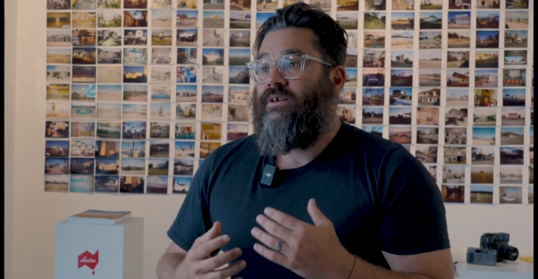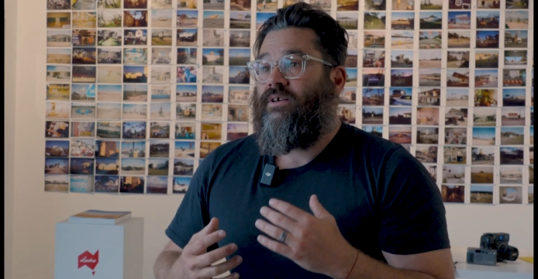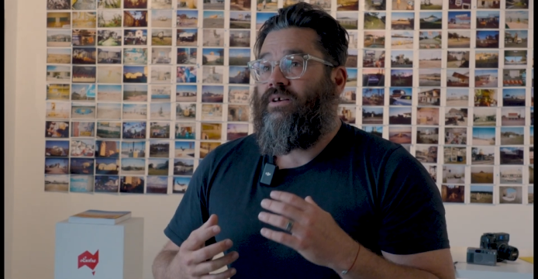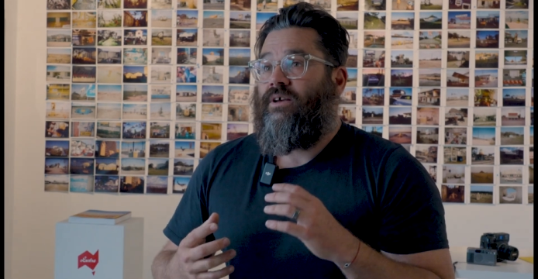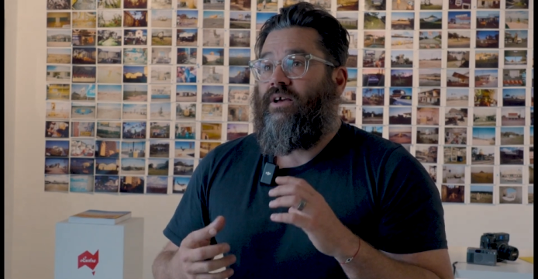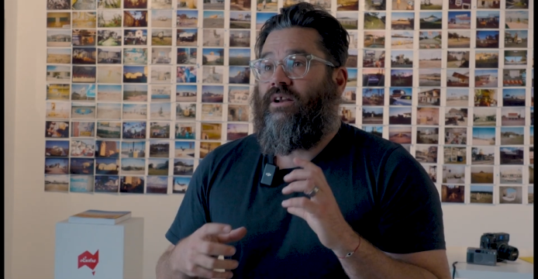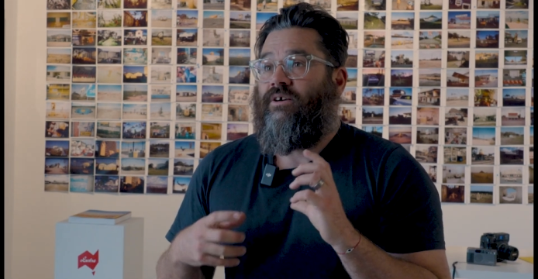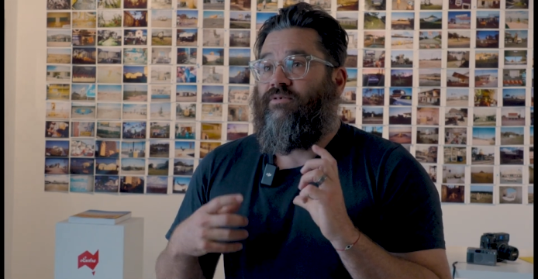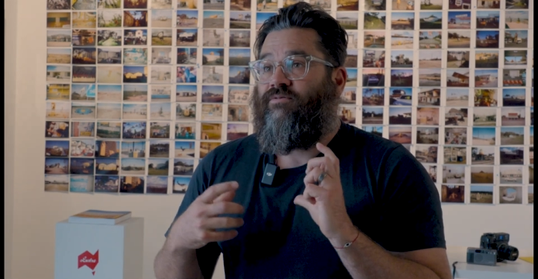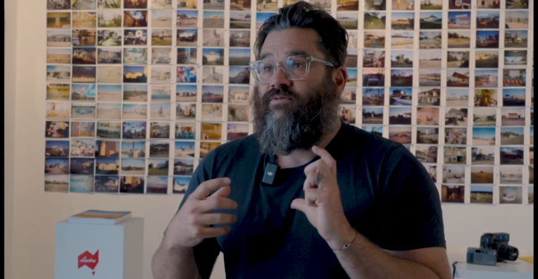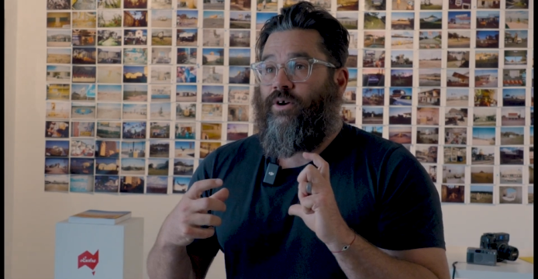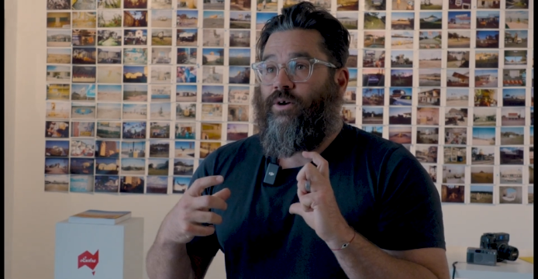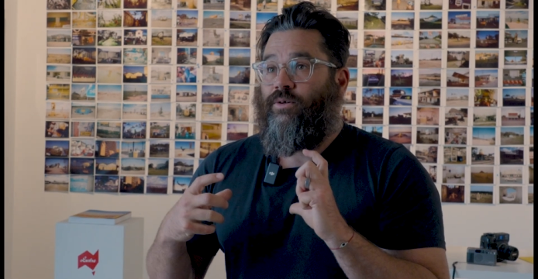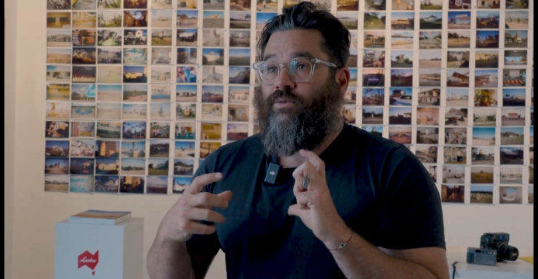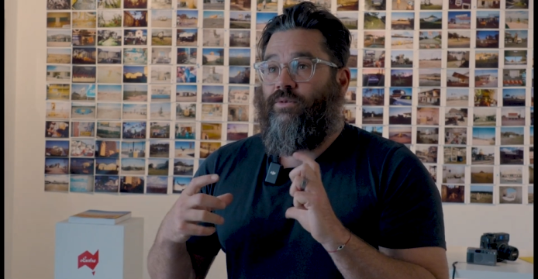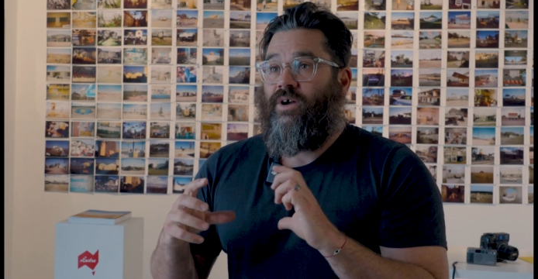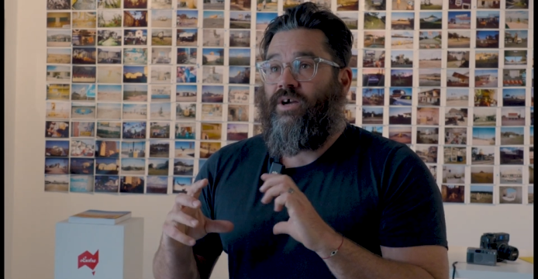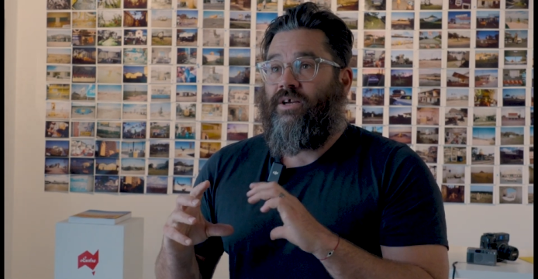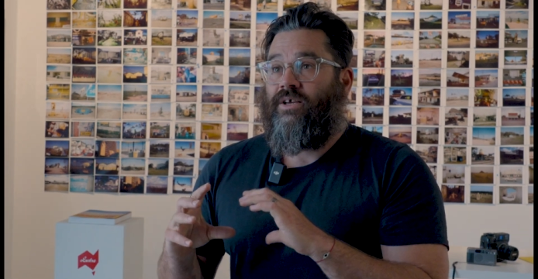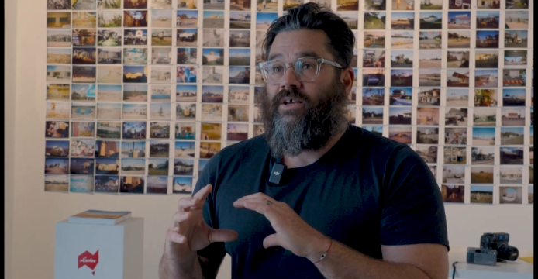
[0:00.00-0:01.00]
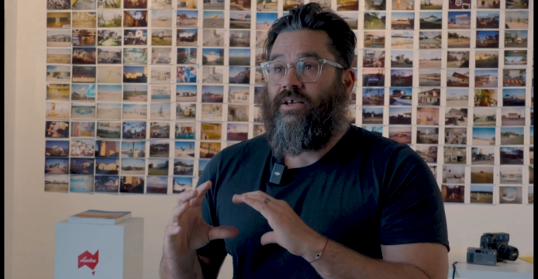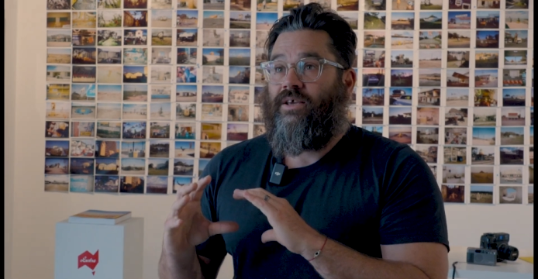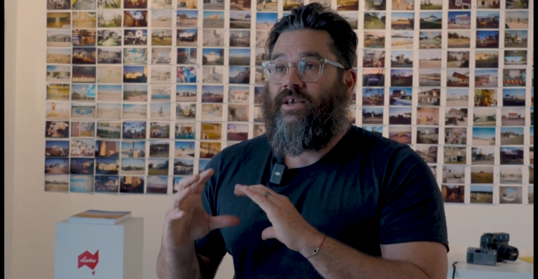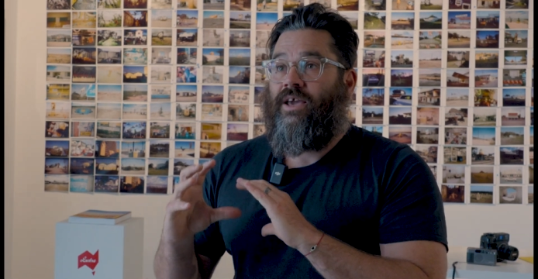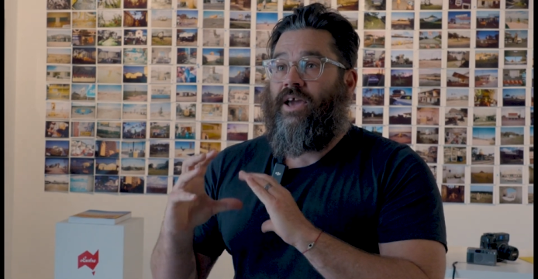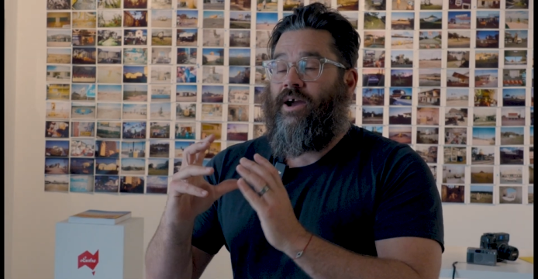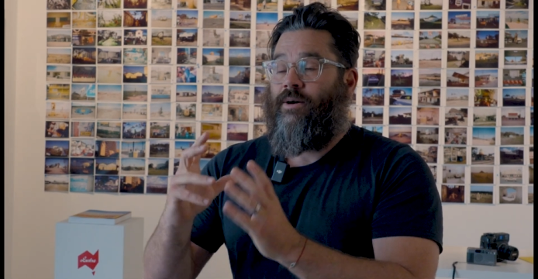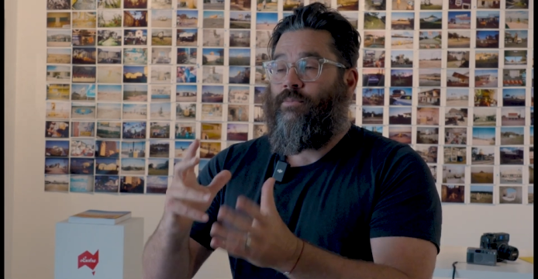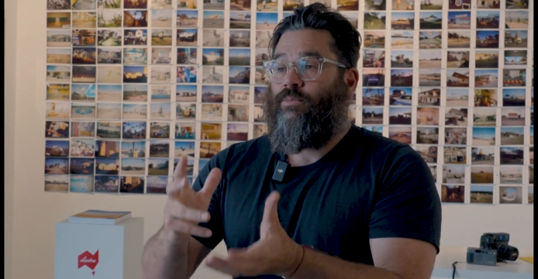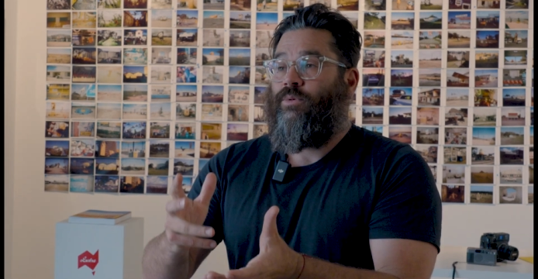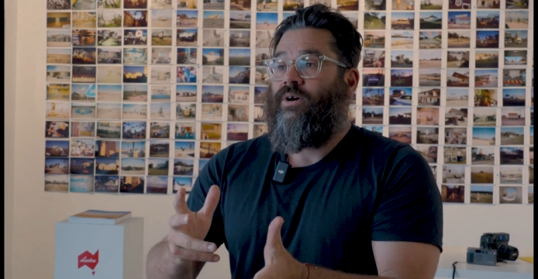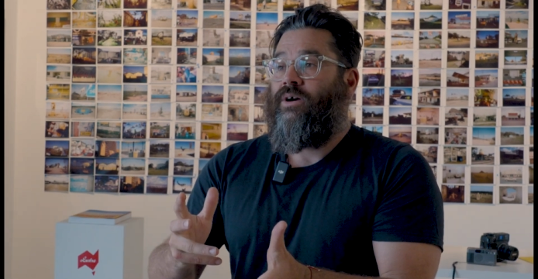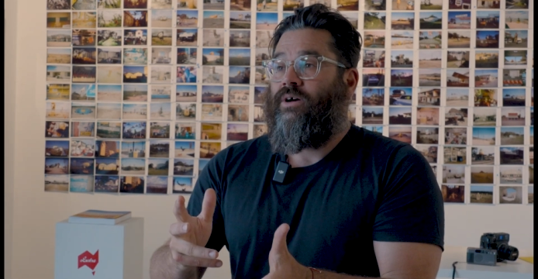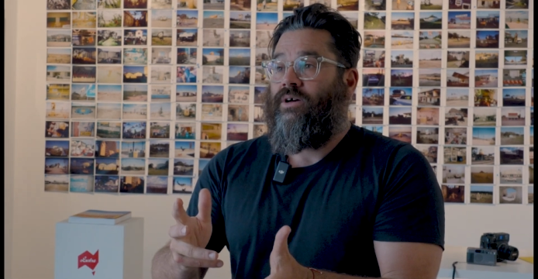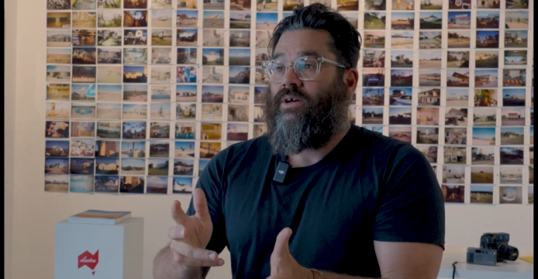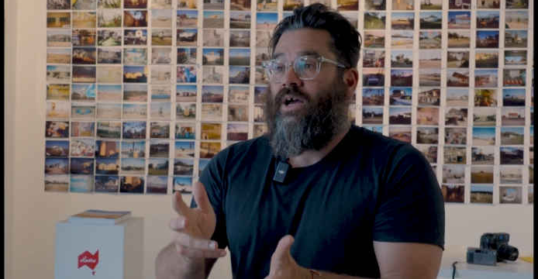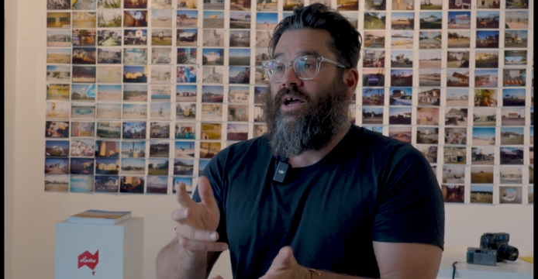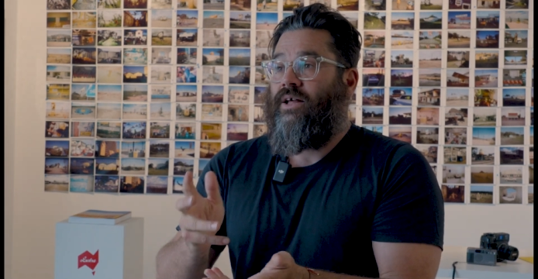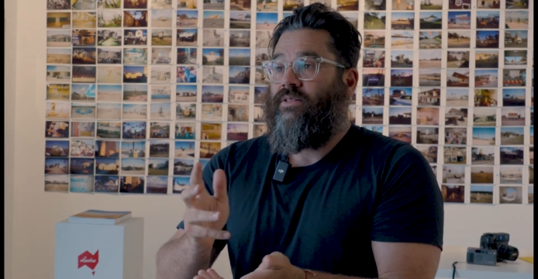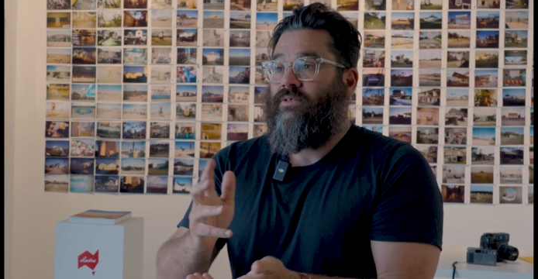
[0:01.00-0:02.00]
and I felt like a camera
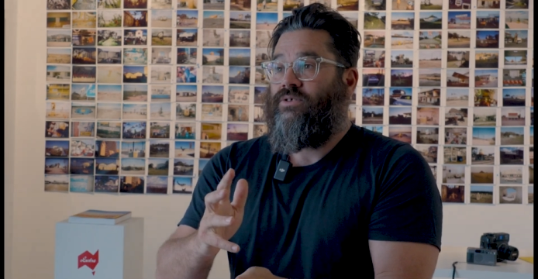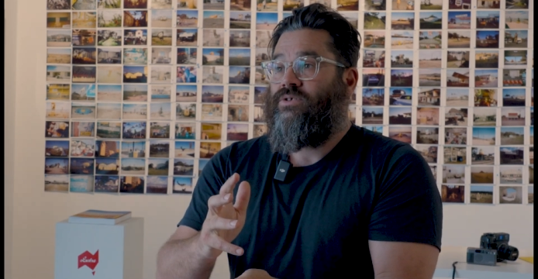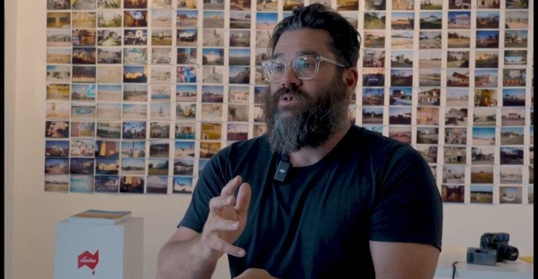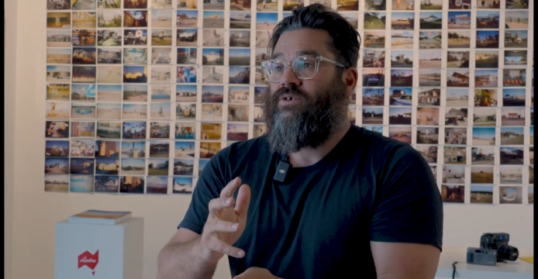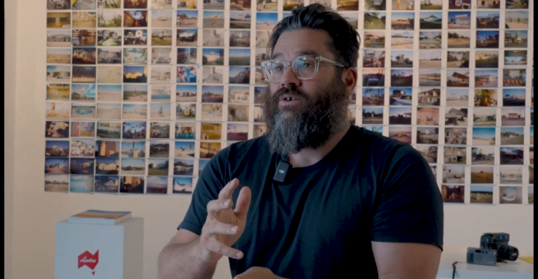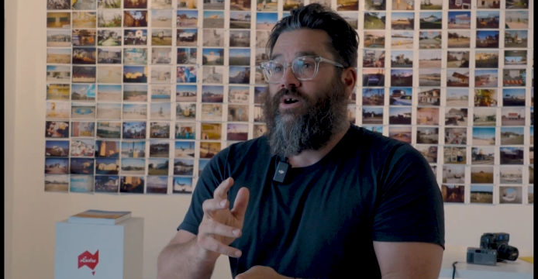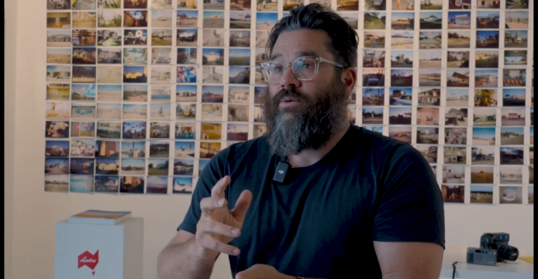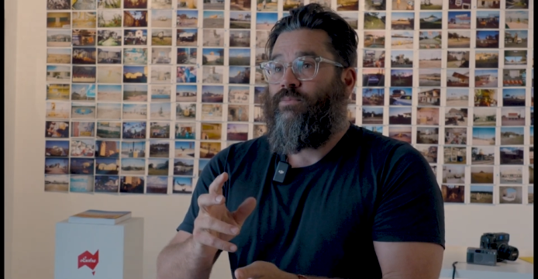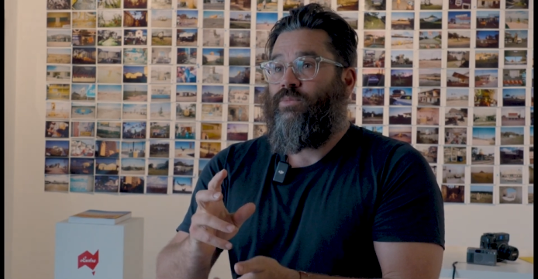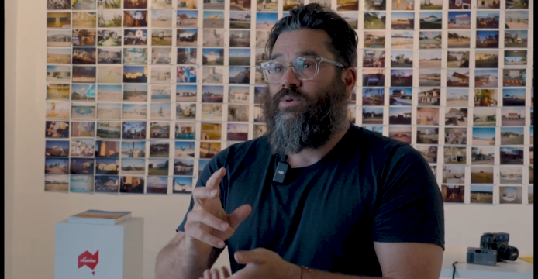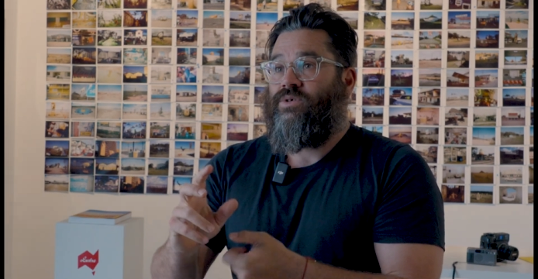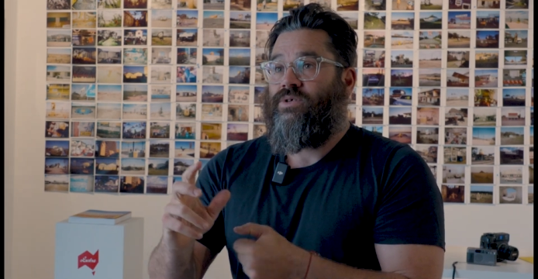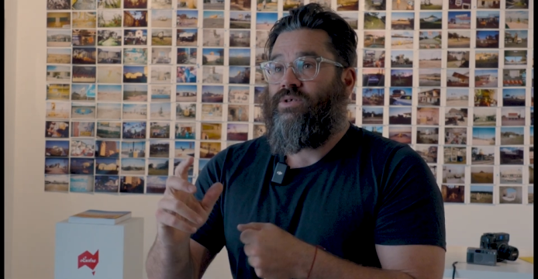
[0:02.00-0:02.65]
at the time was the